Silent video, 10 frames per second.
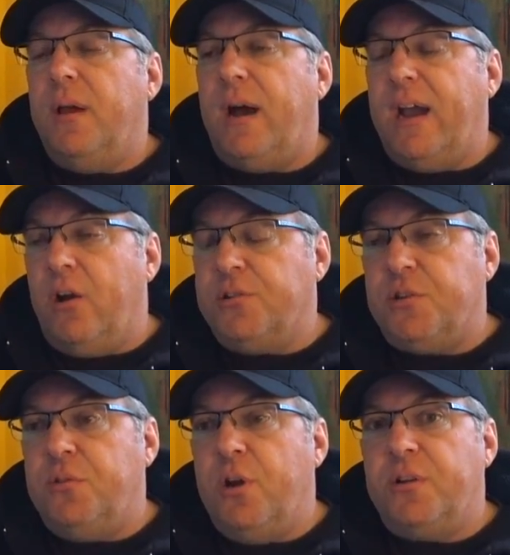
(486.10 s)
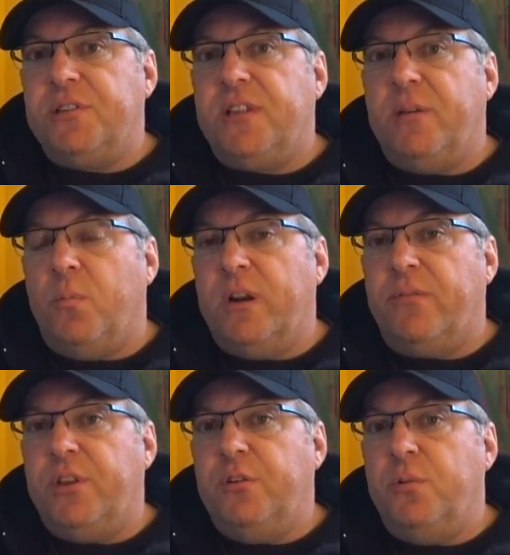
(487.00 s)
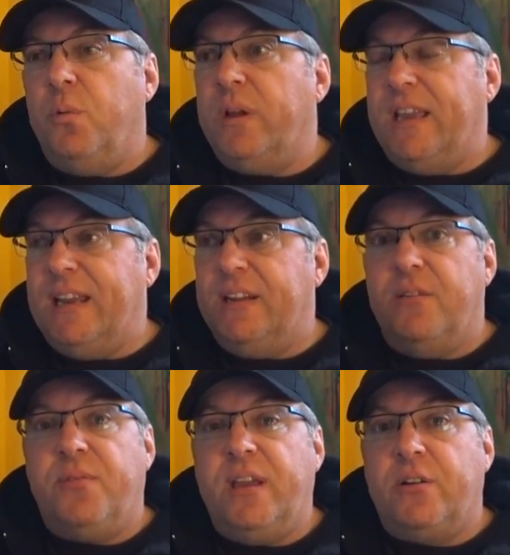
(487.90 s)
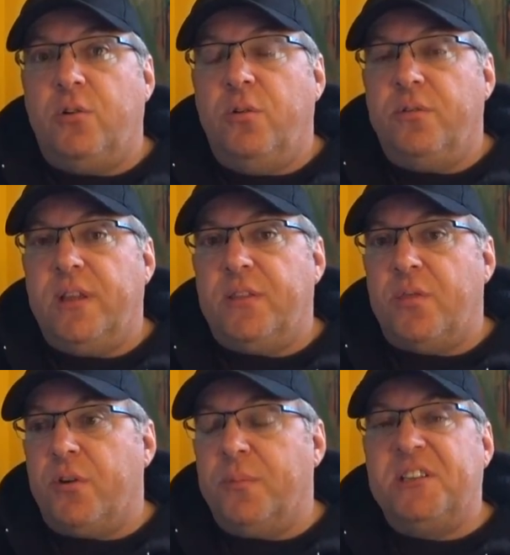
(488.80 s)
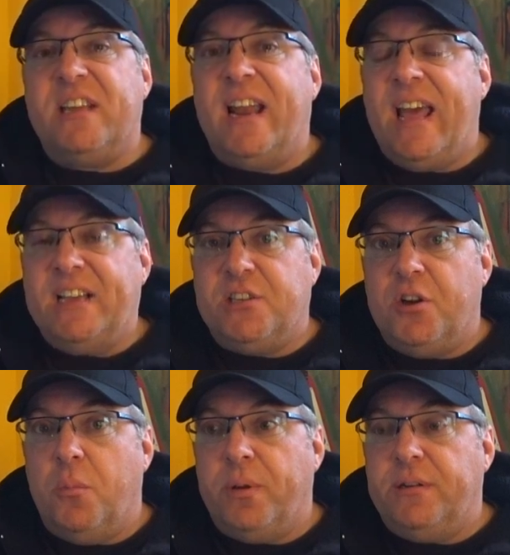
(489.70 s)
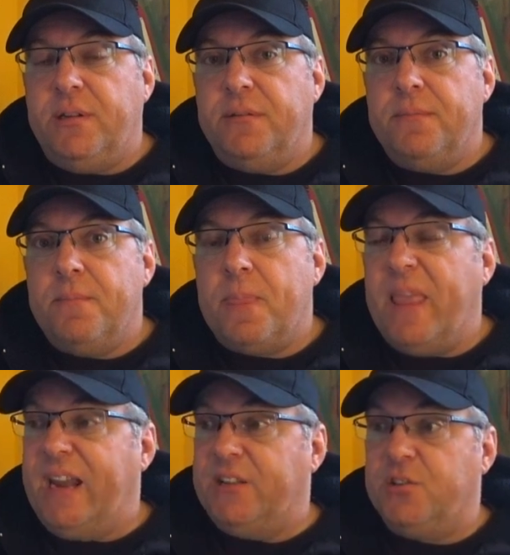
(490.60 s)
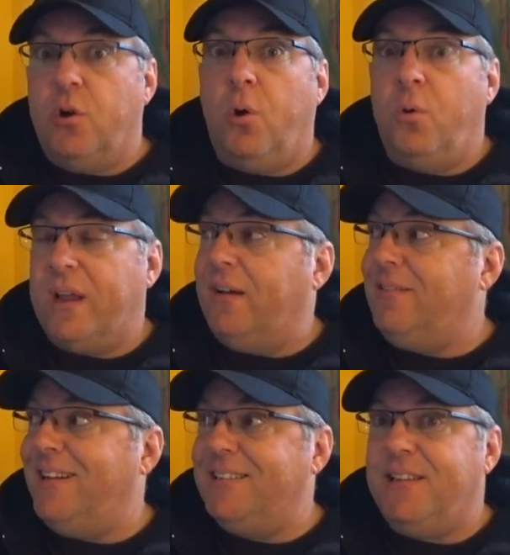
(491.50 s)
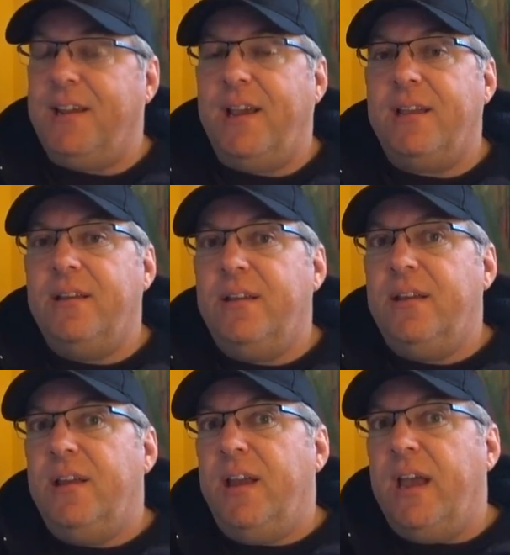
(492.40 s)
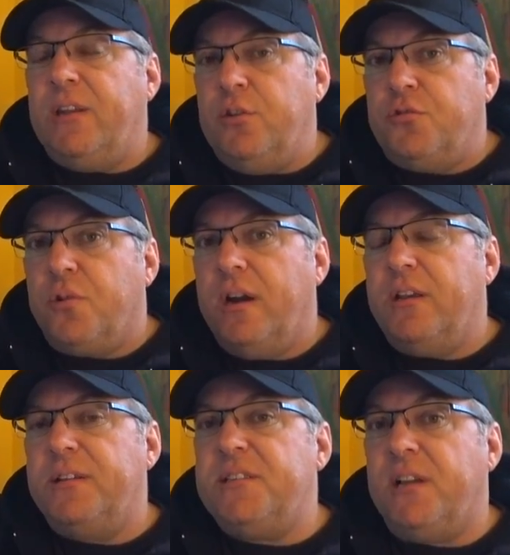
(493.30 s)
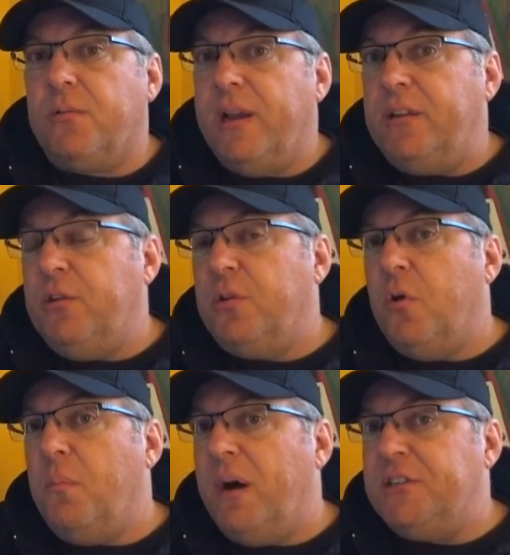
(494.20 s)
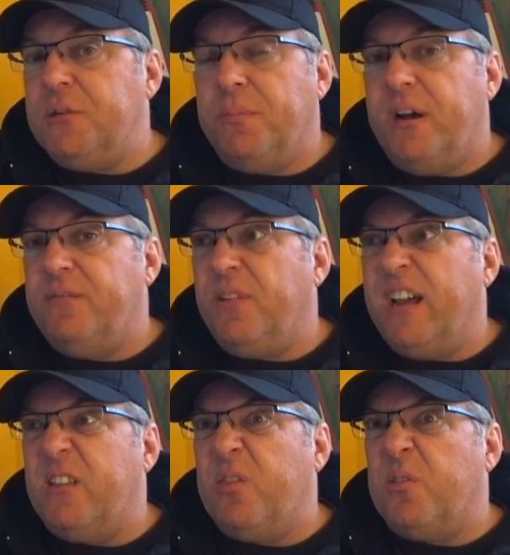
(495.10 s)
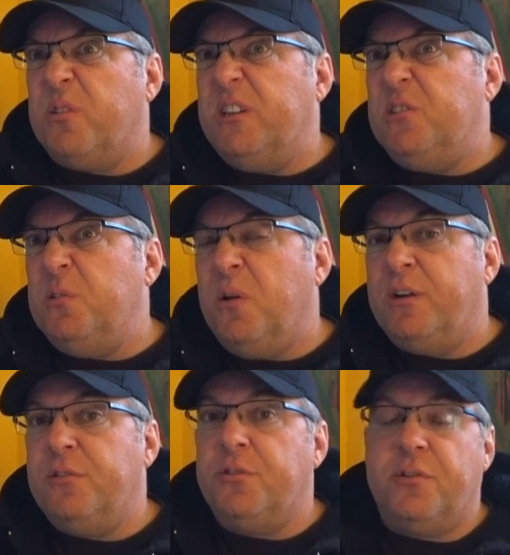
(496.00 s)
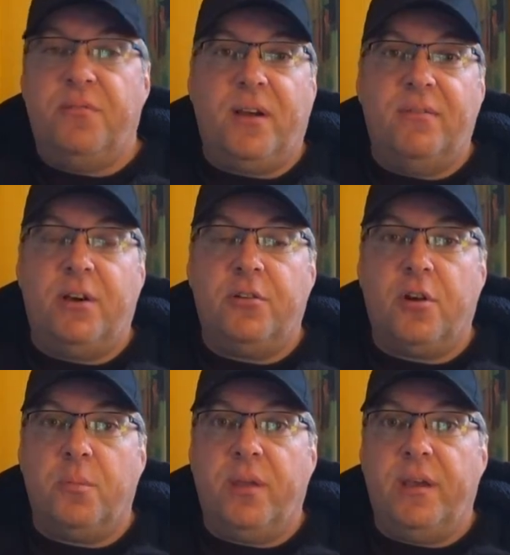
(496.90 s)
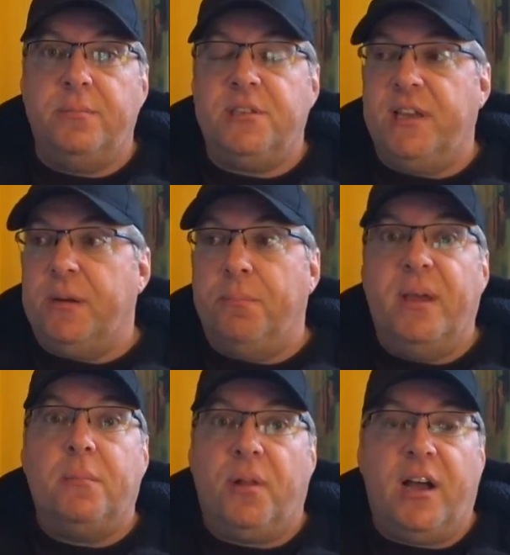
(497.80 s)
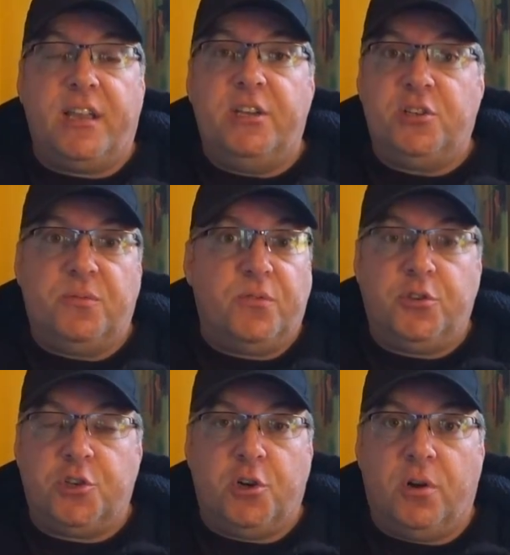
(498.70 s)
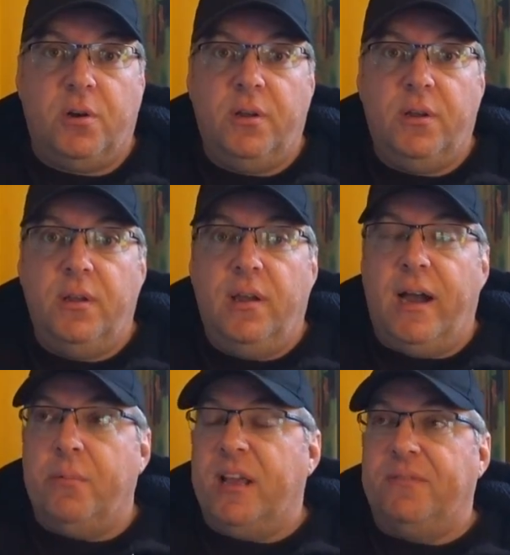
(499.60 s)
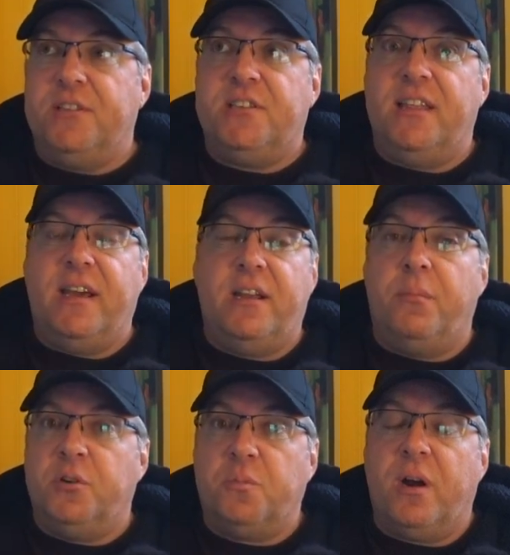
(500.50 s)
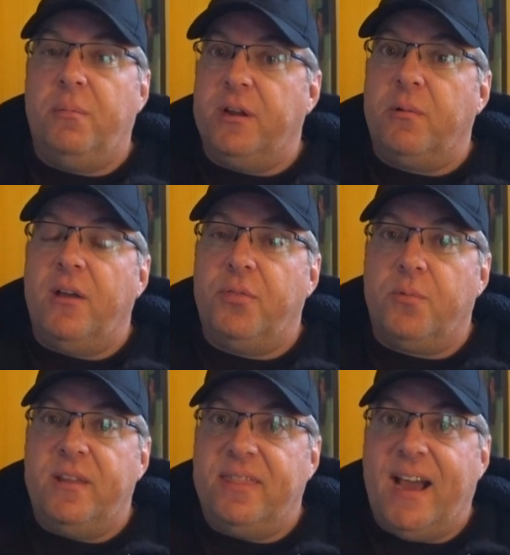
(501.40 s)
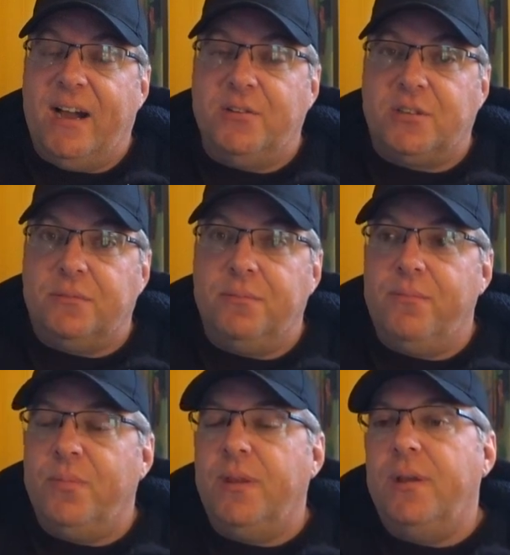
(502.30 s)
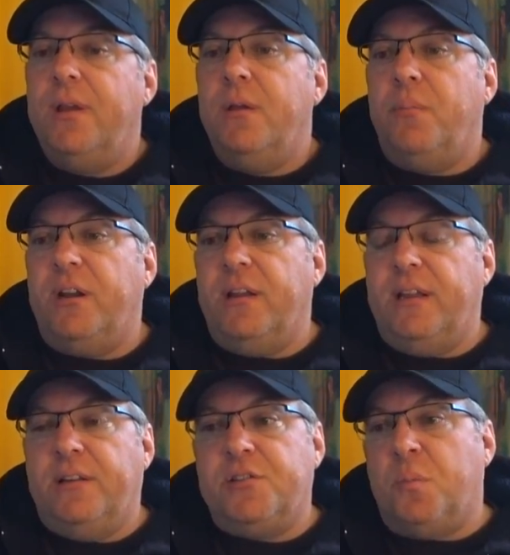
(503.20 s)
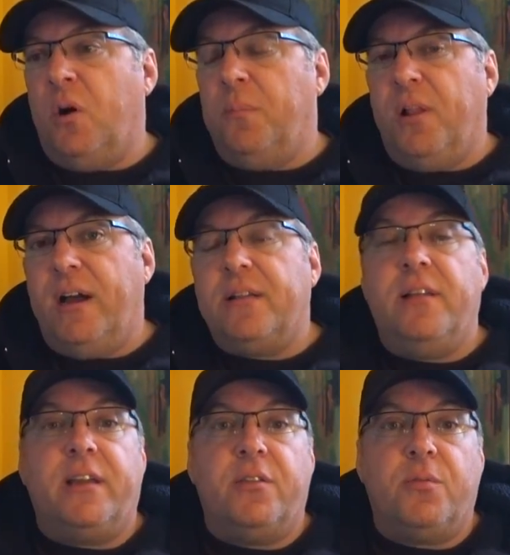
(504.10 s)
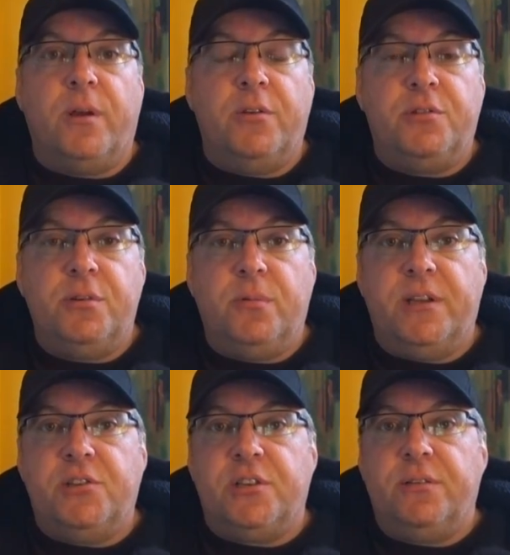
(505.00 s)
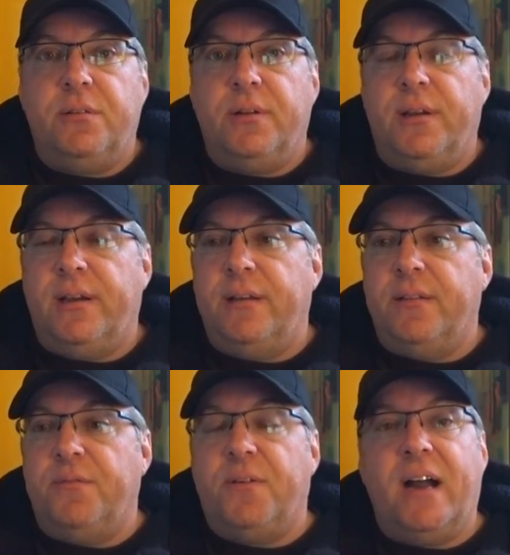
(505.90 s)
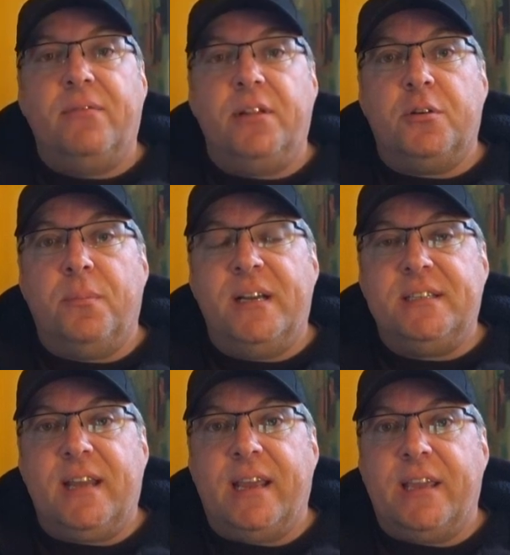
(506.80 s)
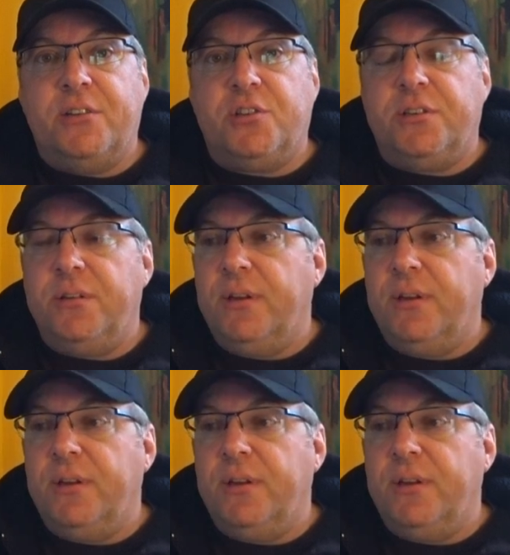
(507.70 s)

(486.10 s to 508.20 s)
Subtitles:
I also noticed that whenever you get in a vehicle that the thermostat hasn't opened and it's cold out like today, and you try to accelerate and you go much above like 3,200, 3,500 RPMs in a big block engine for sure, I would have to say that number's probably around 3,000. But in a small block like a 302 engine, the 5-liter Mustang engine,